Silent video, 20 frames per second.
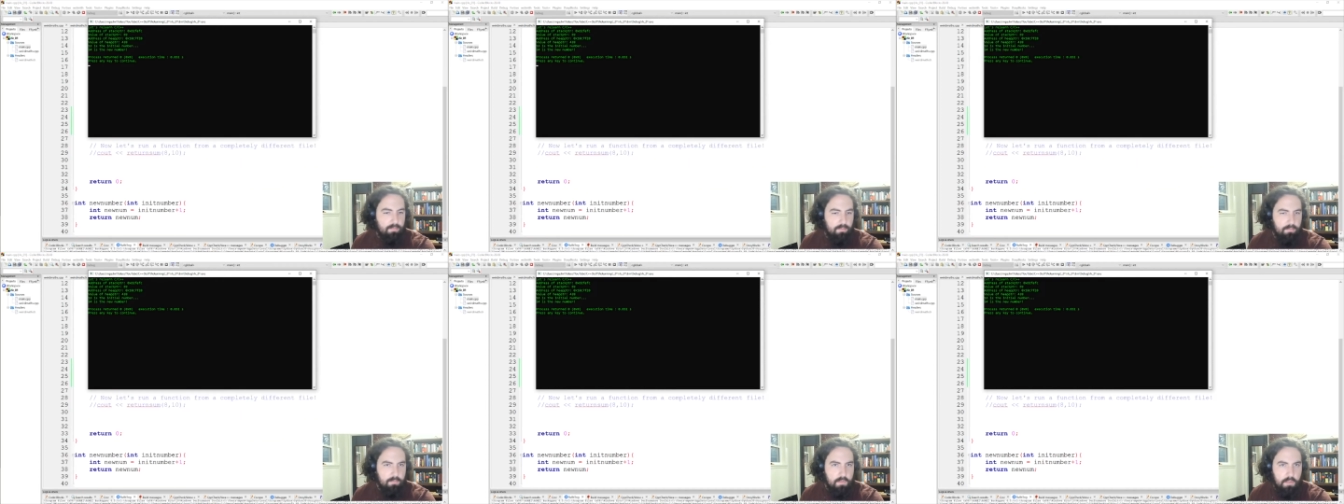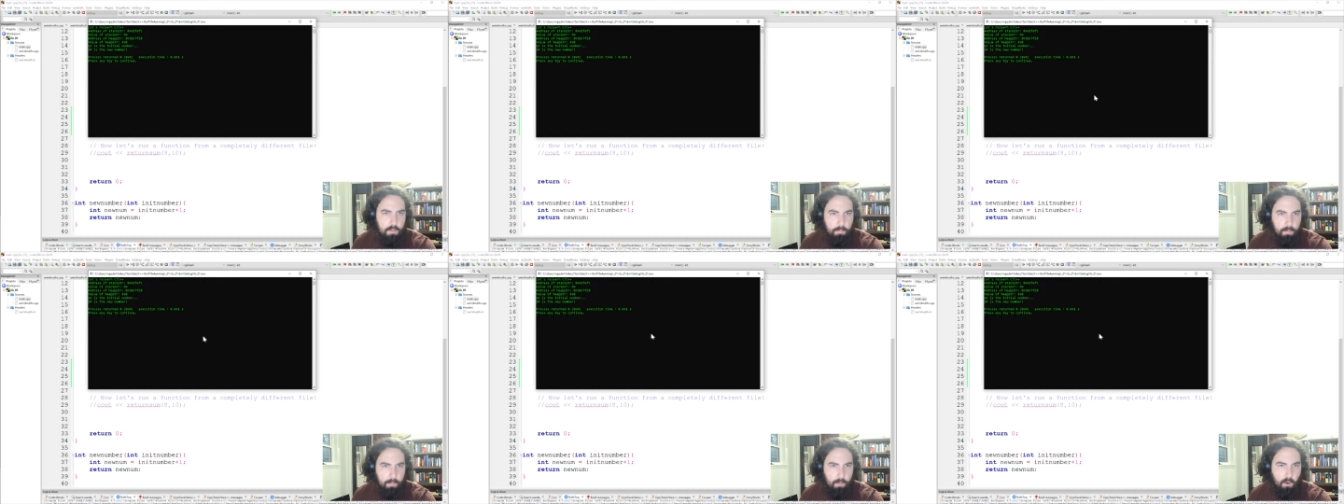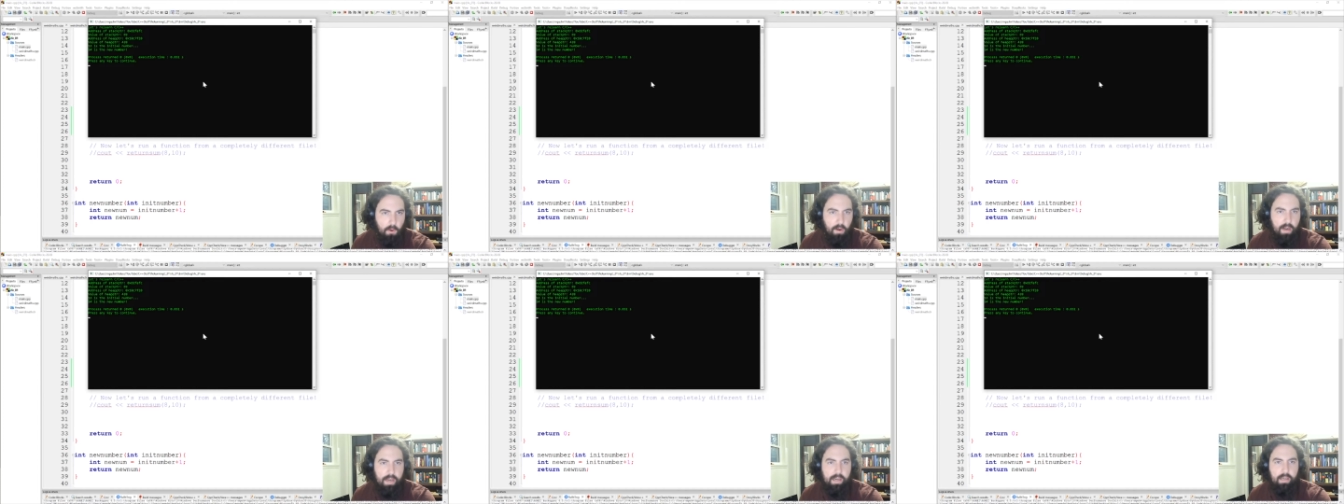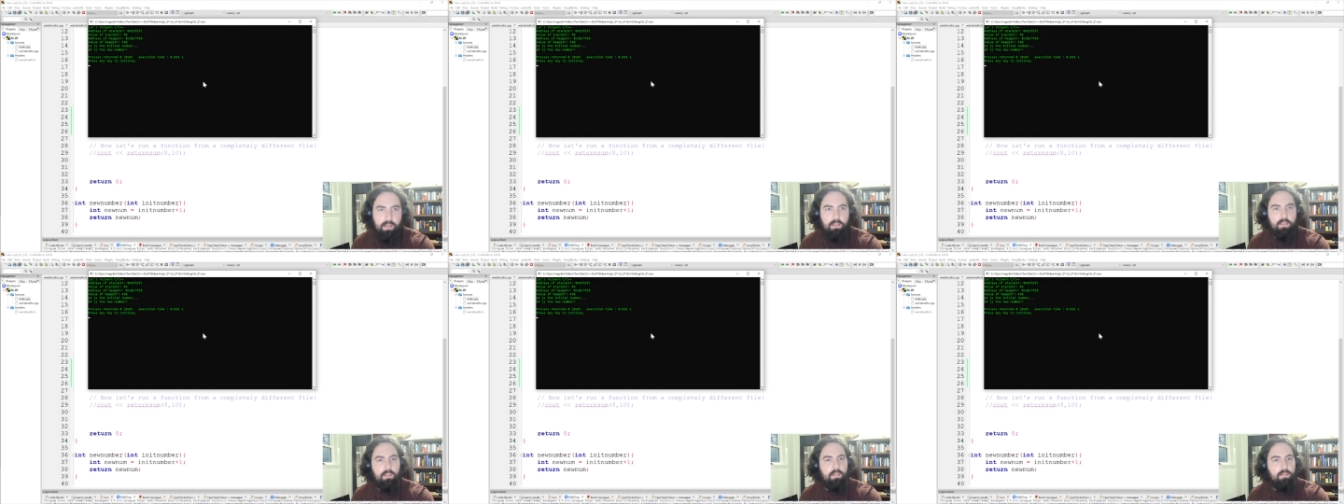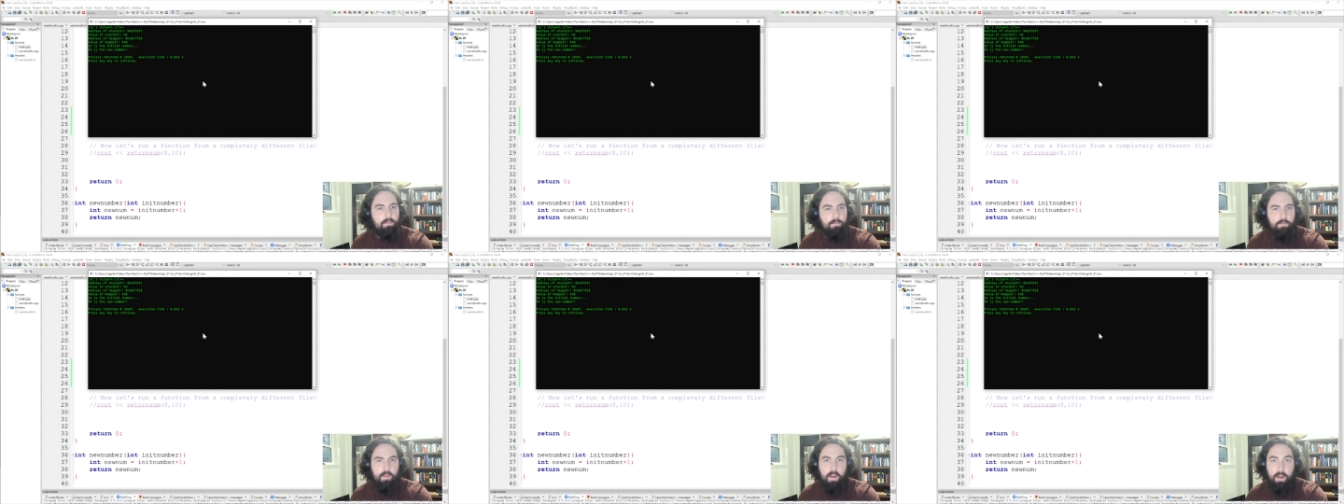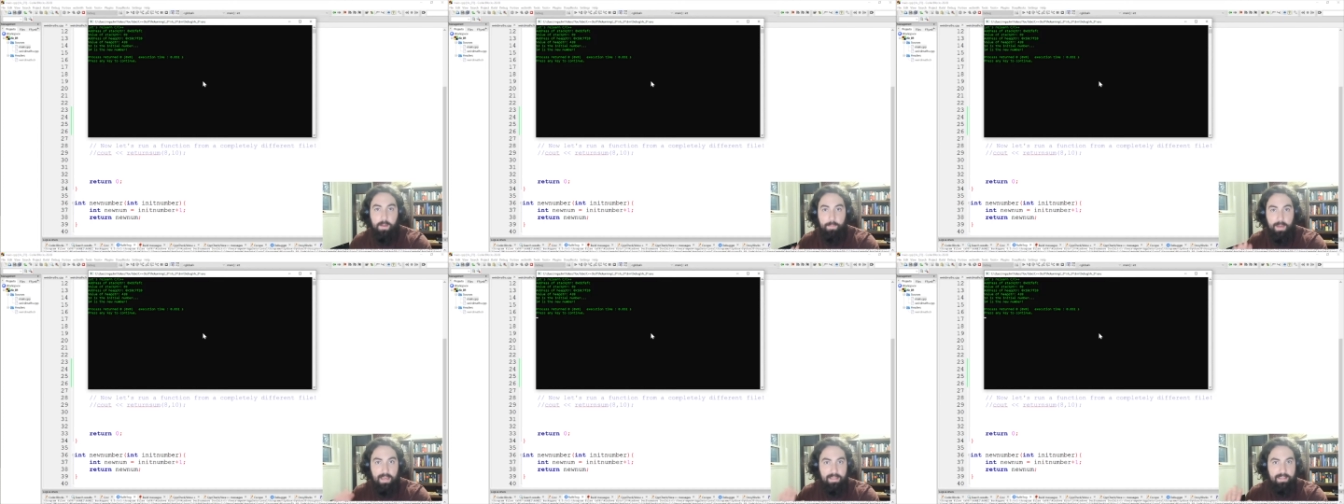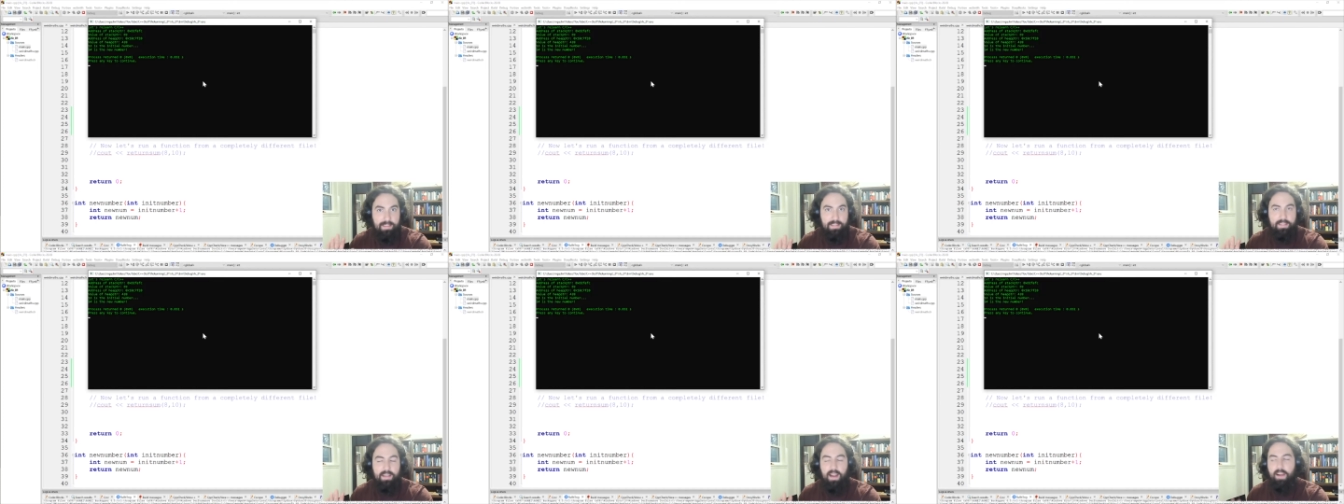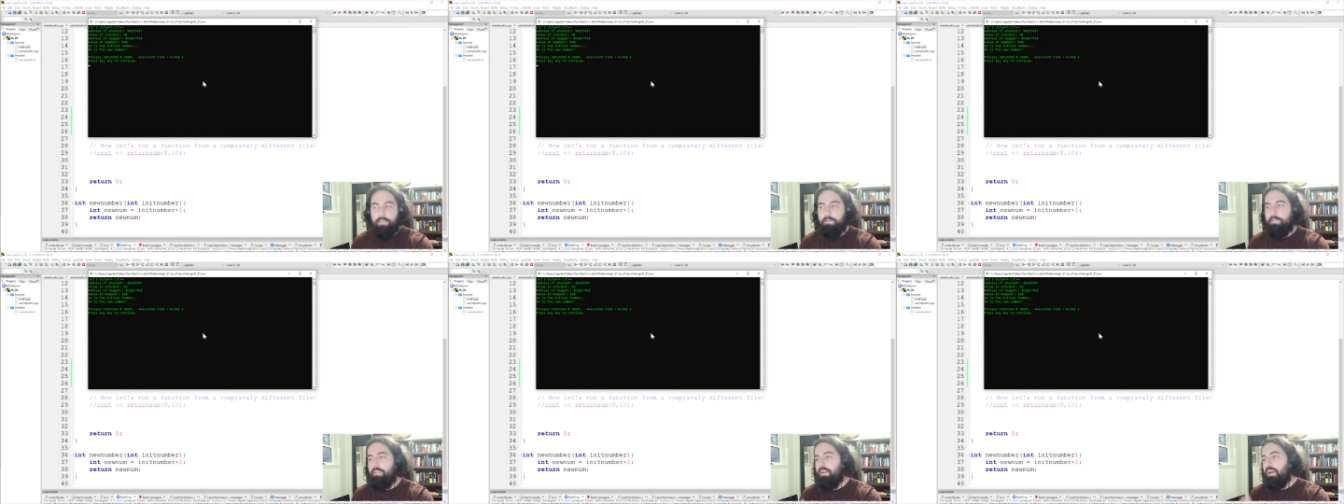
Super boring, very basic stuff.